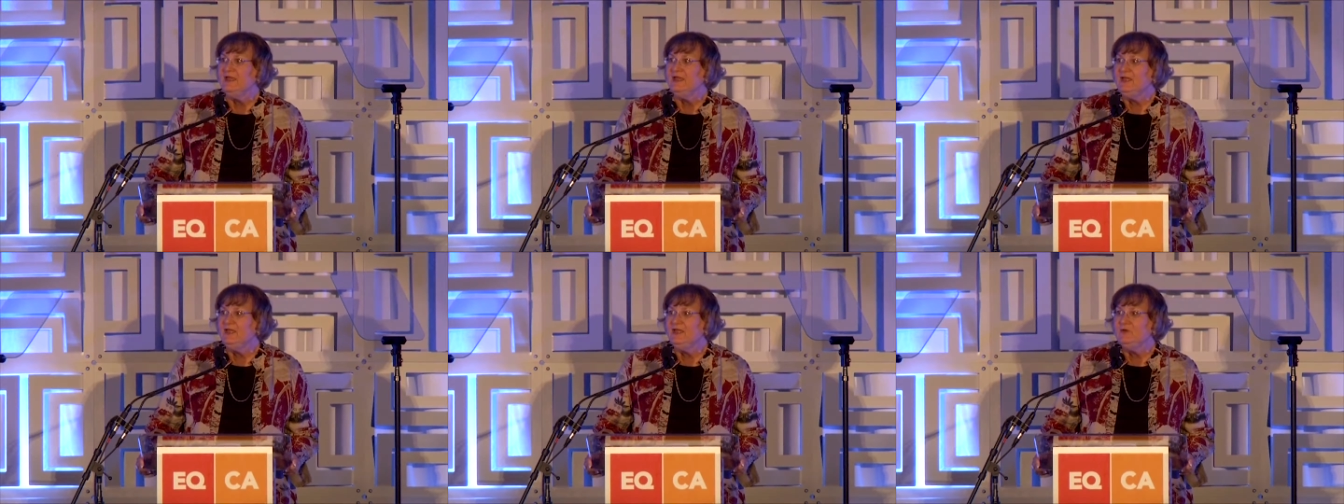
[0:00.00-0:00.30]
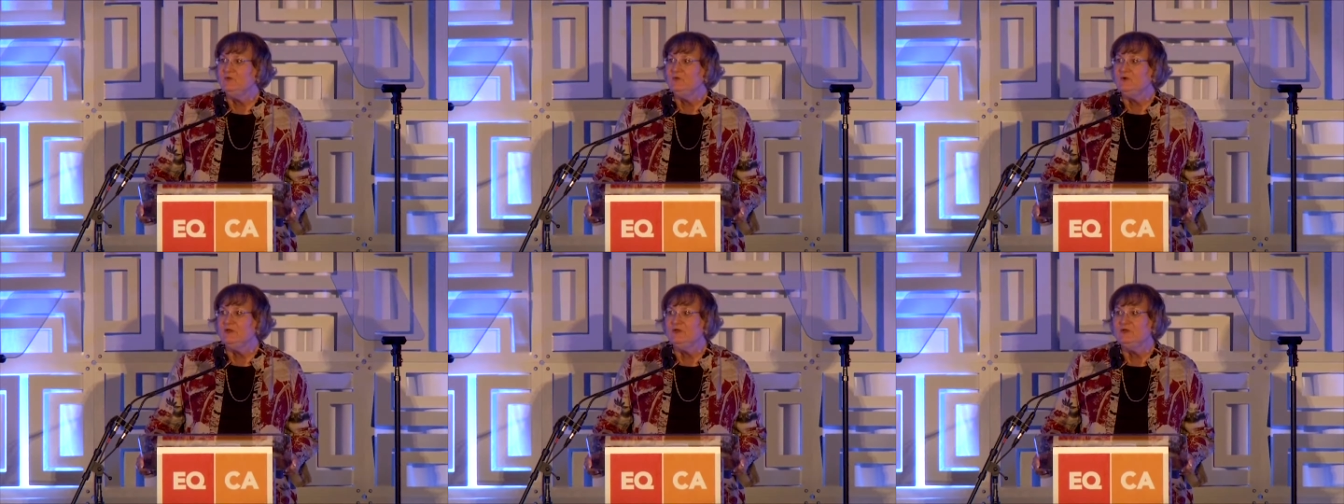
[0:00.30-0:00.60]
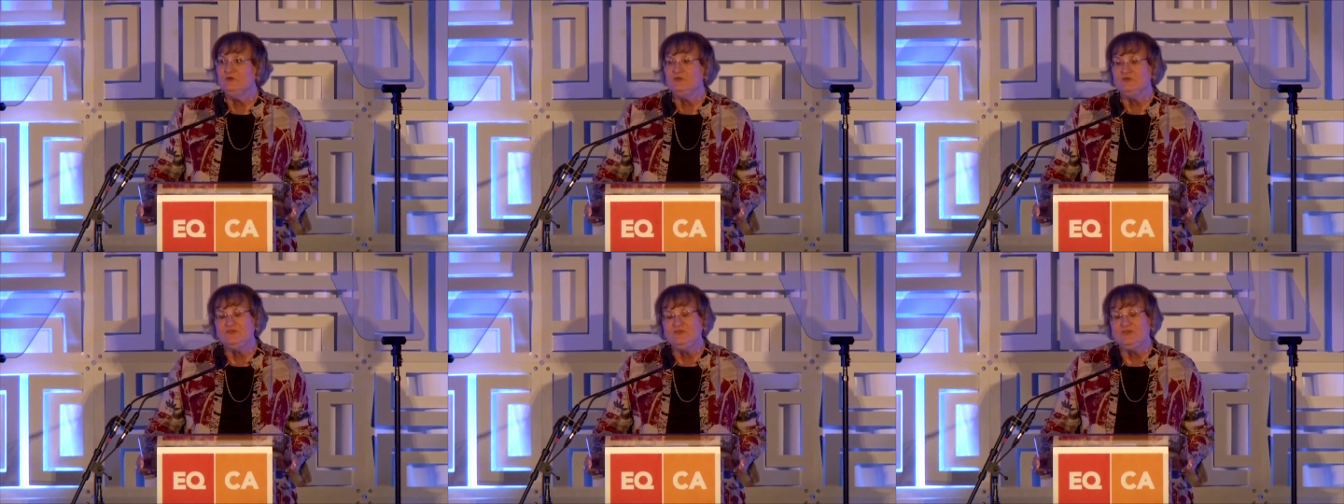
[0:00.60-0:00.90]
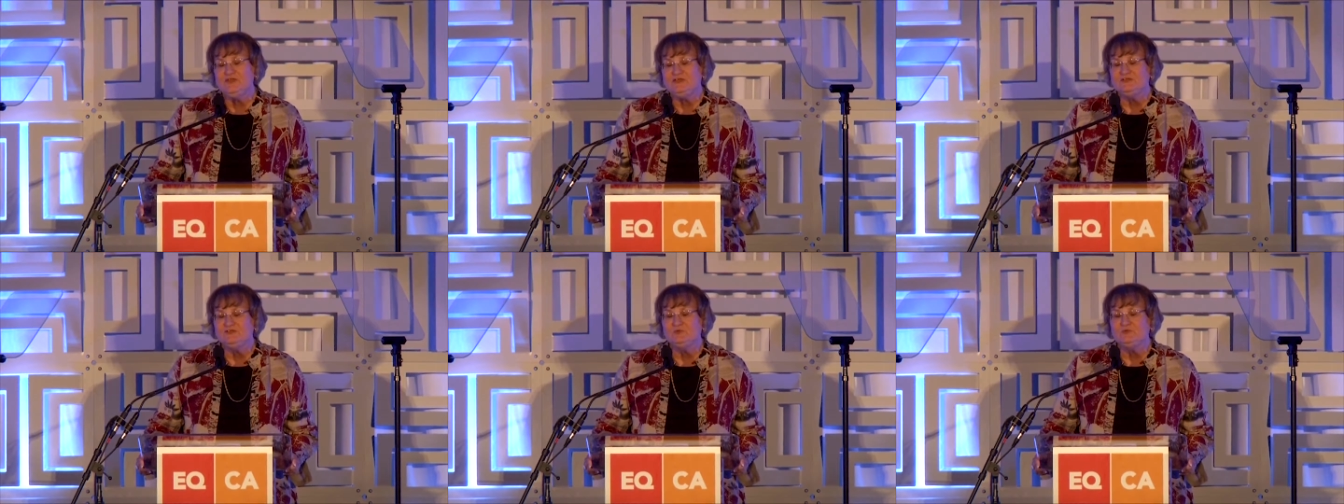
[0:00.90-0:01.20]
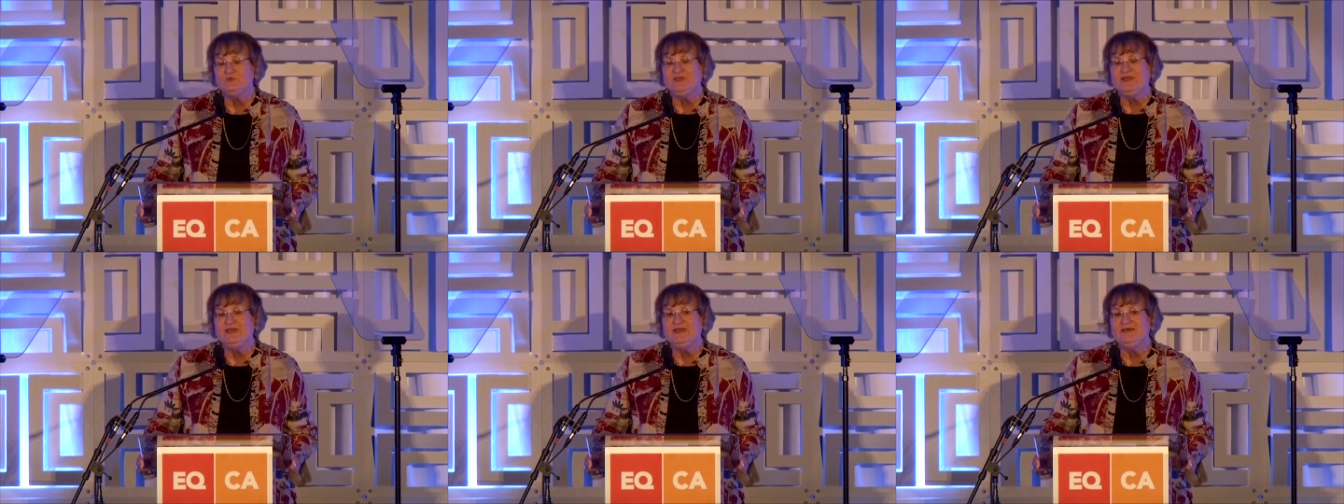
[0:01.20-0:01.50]
Anyone who thinks
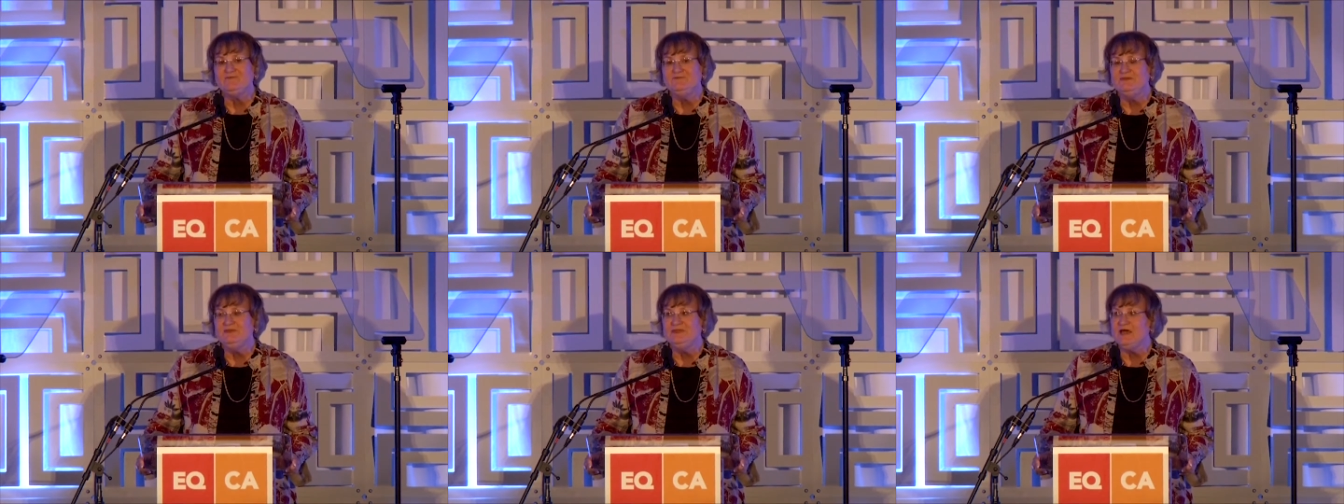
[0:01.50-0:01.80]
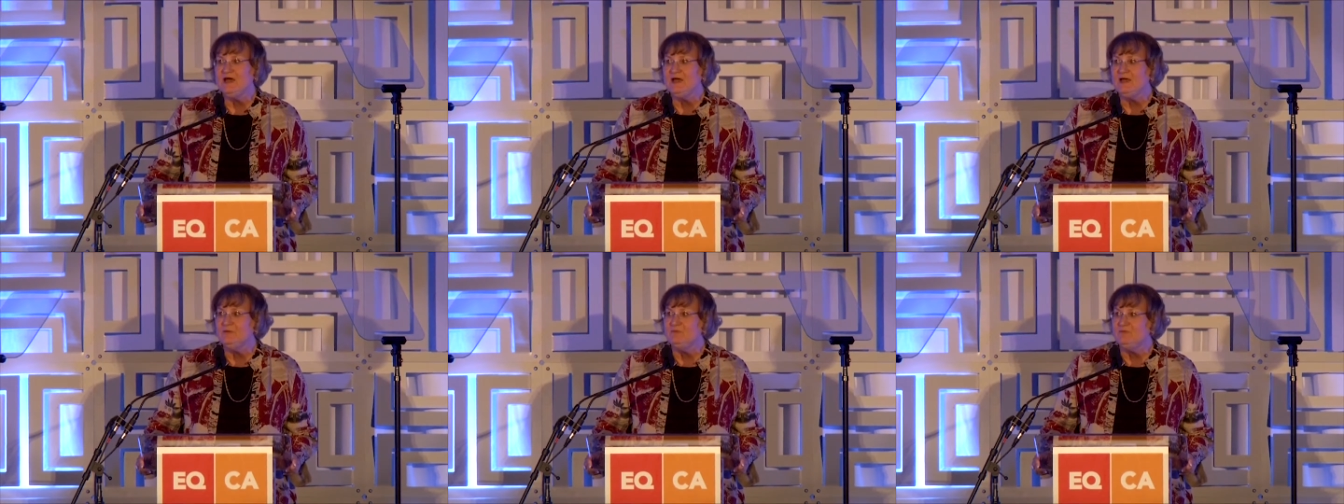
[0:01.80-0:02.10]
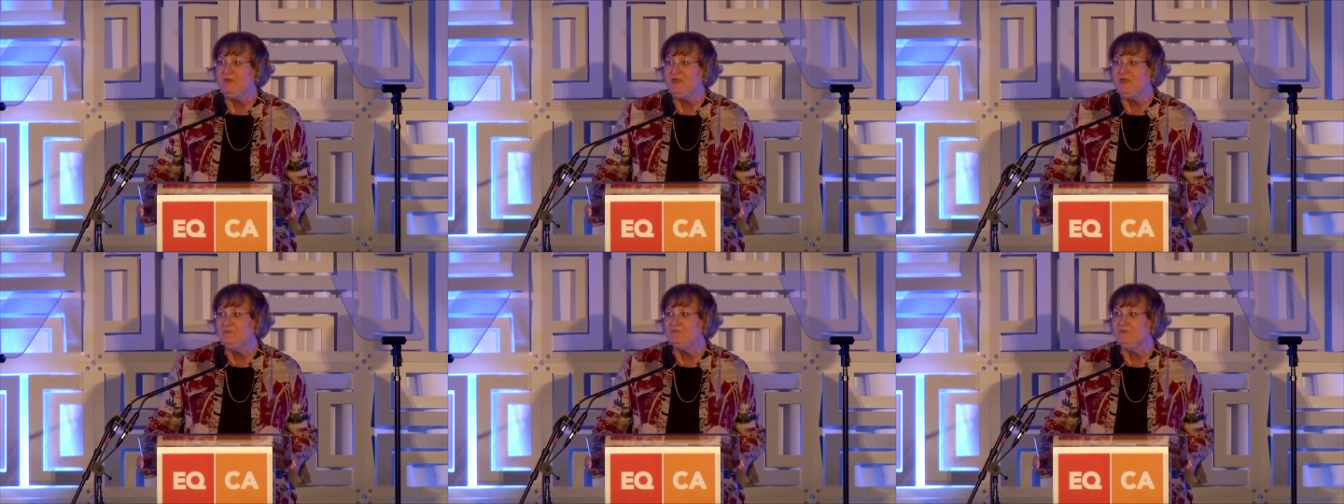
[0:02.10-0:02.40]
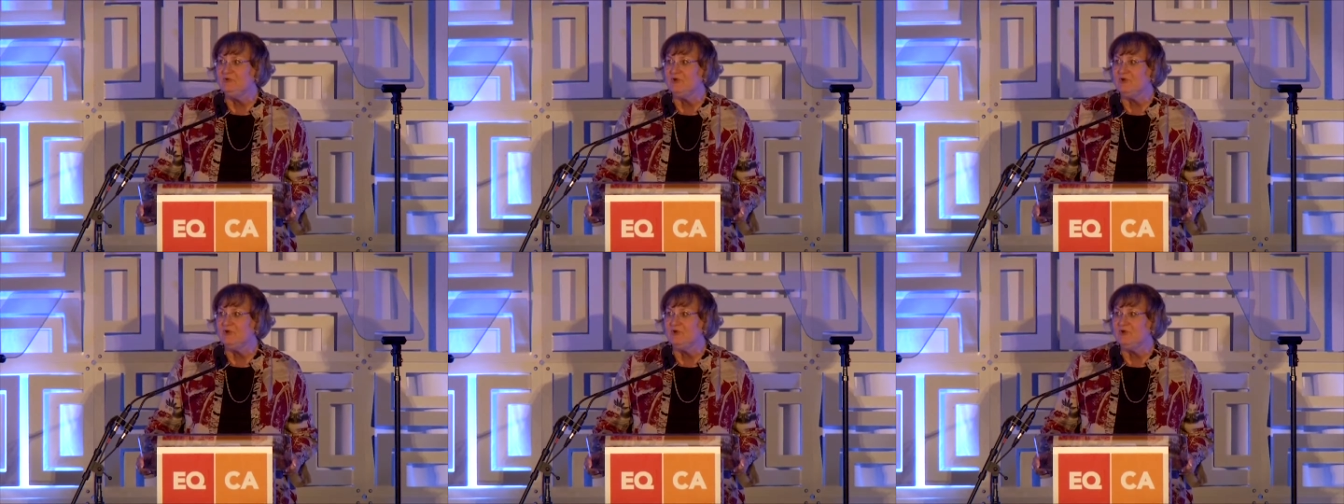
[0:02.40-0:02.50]
we have not made